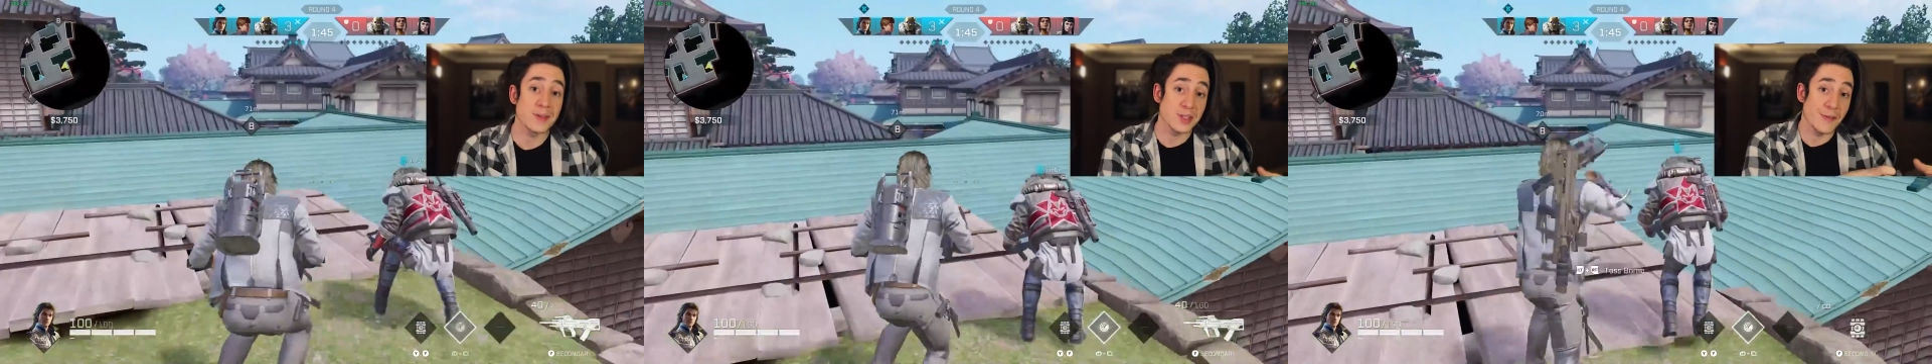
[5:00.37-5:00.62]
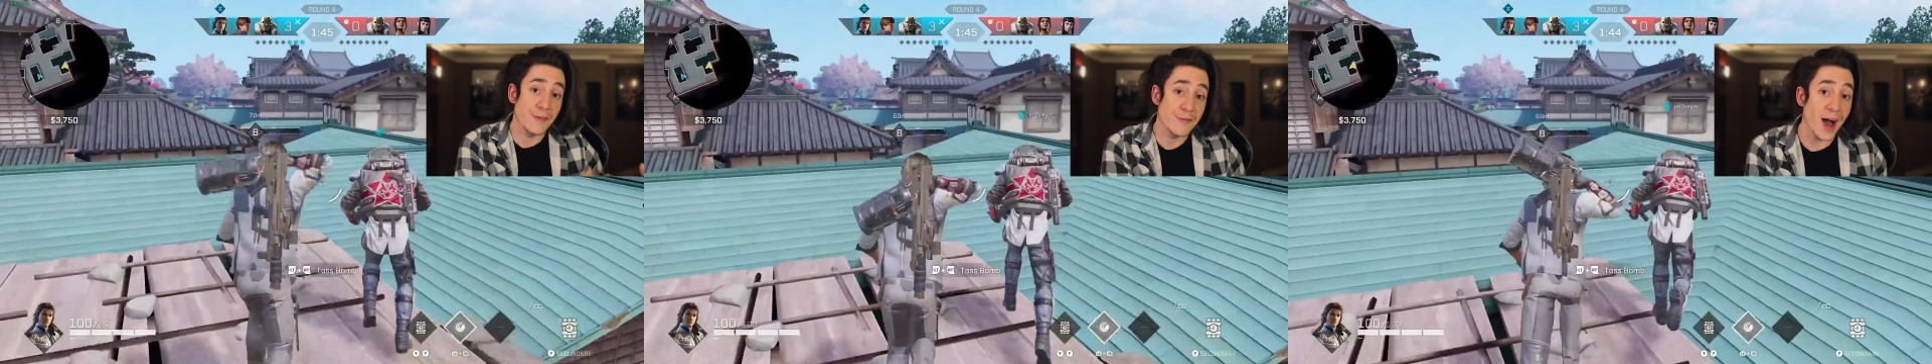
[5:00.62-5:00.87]
to
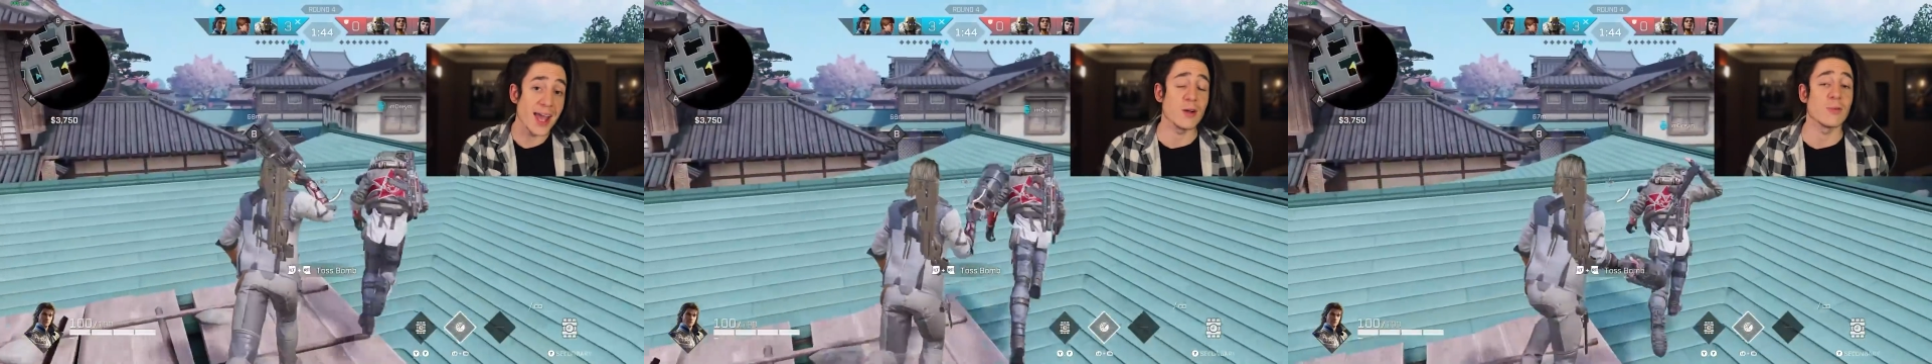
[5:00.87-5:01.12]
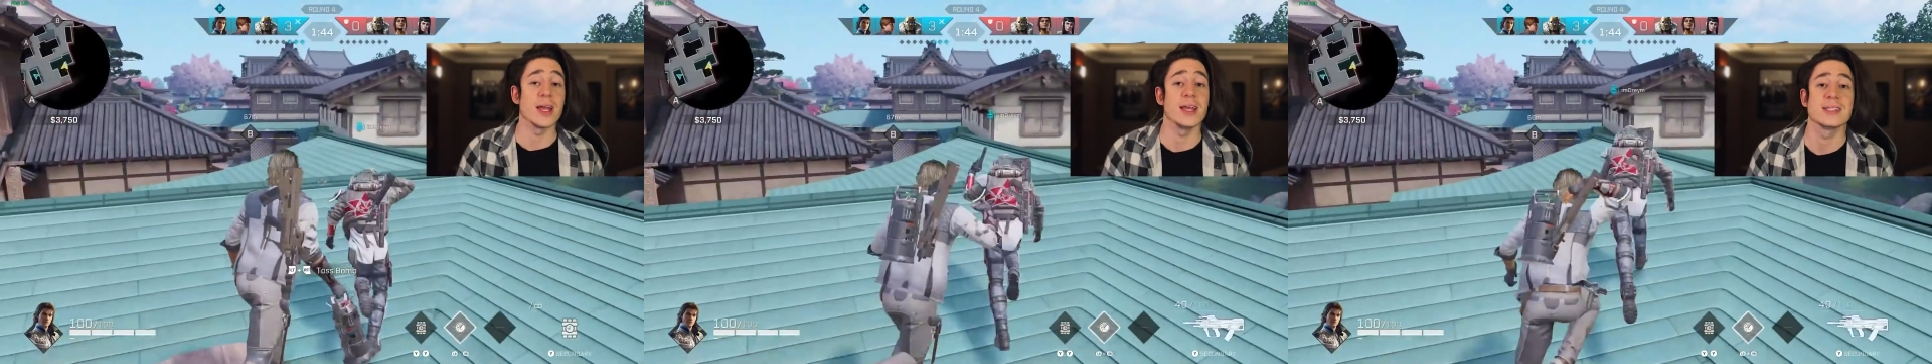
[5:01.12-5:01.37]
fire
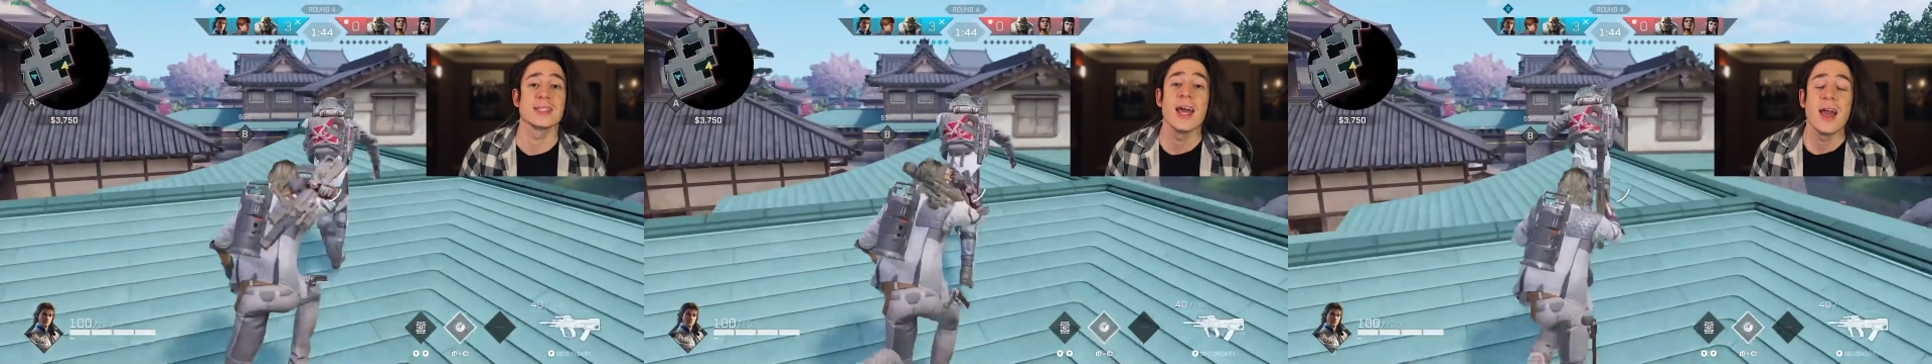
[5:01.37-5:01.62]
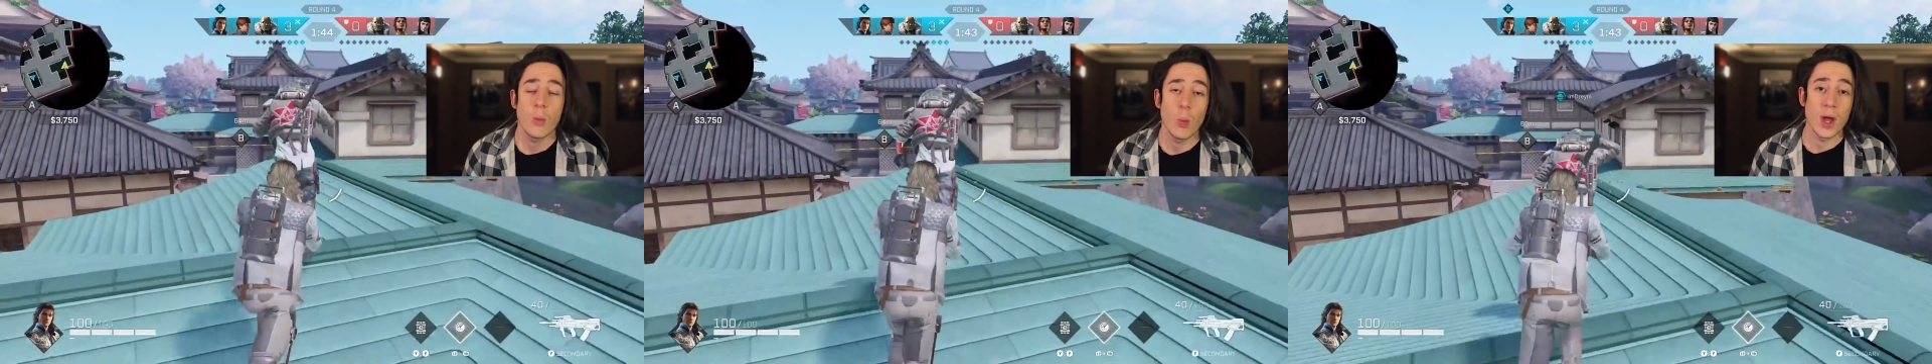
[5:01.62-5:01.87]
rate
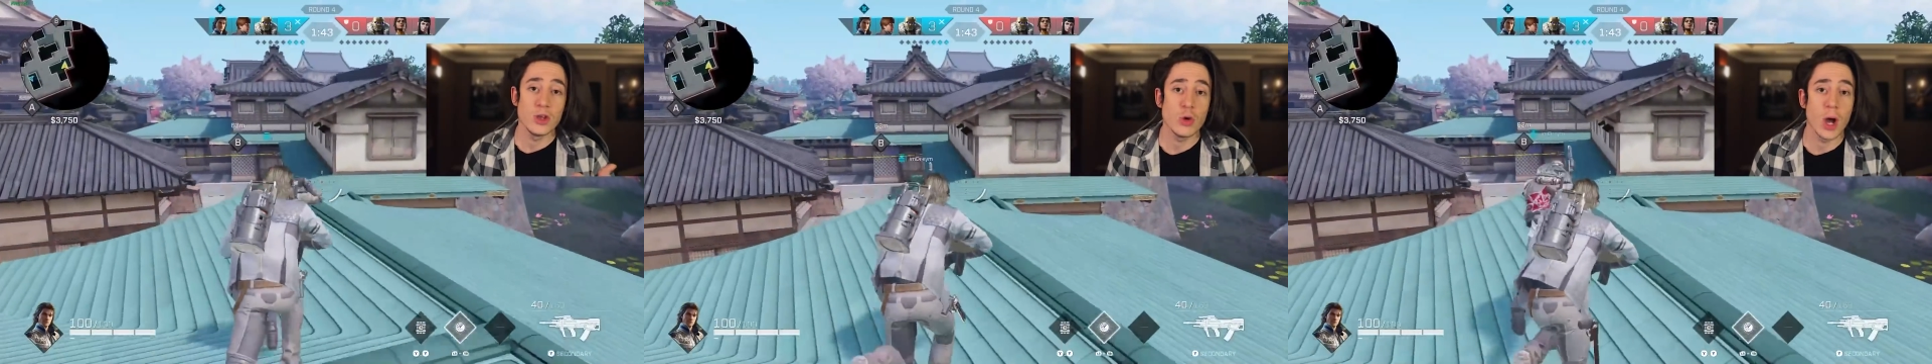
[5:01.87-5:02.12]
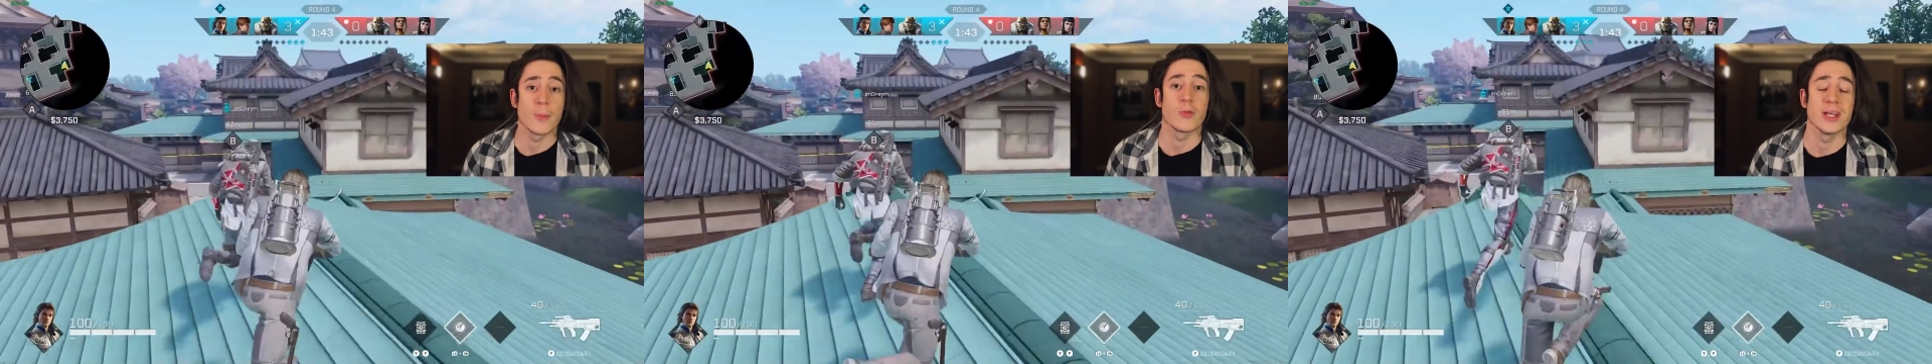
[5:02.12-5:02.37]
when you
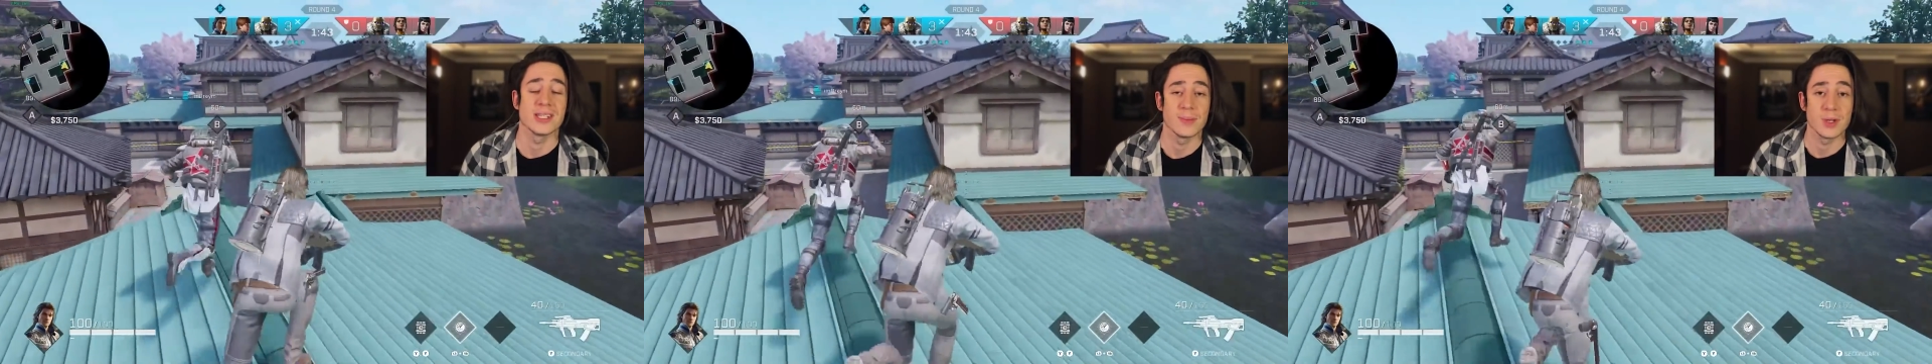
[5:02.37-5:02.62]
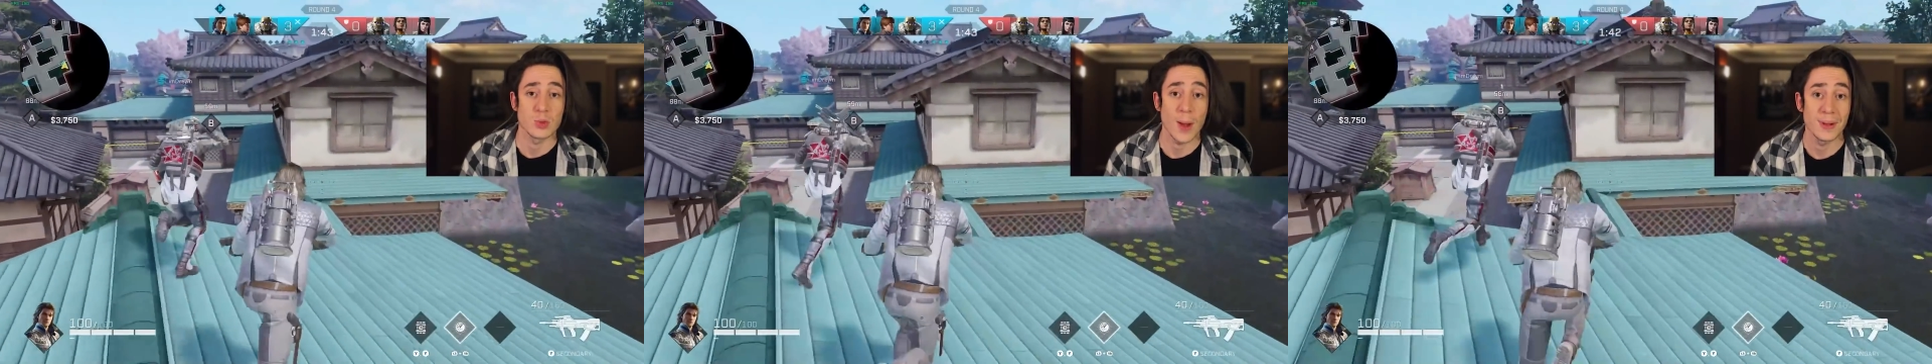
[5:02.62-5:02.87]
upgrade some of
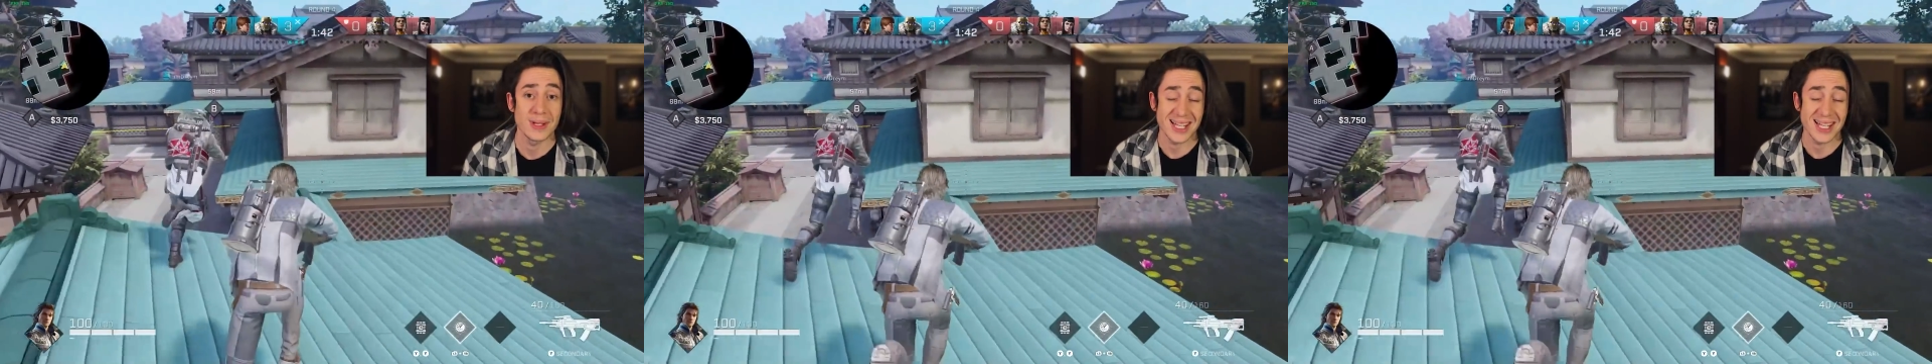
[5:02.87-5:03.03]
these weapons.